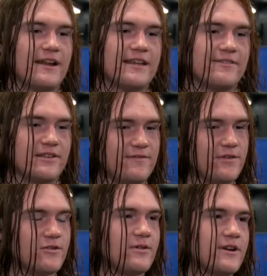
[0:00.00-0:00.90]
definitely
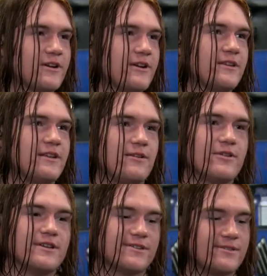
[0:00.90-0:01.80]
feel quicker than I
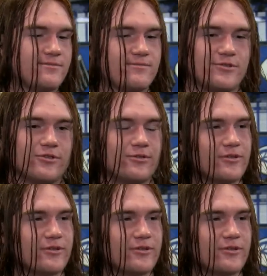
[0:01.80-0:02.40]
was two,